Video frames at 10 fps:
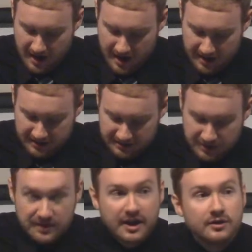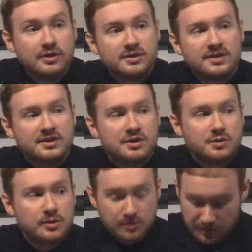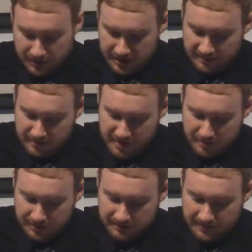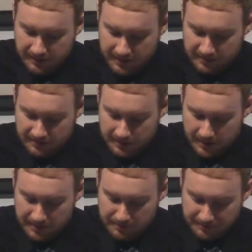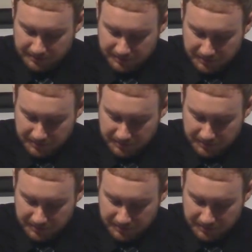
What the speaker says: and so the elders, as usual, were looking for people to fill in for him.